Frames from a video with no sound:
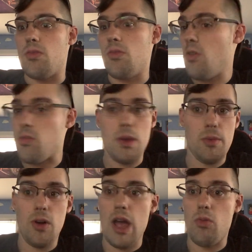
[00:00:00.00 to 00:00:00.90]
Those
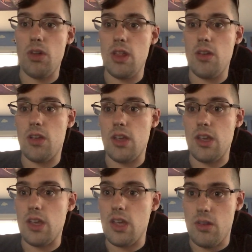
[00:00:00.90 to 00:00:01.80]
people I really
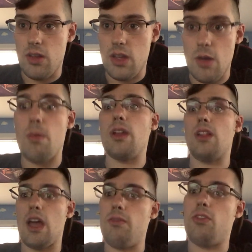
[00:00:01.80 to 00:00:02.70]
give my
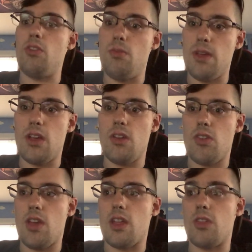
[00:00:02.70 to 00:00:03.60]
life to
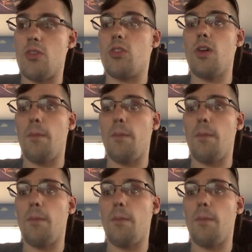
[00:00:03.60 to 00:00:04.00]
because like there's still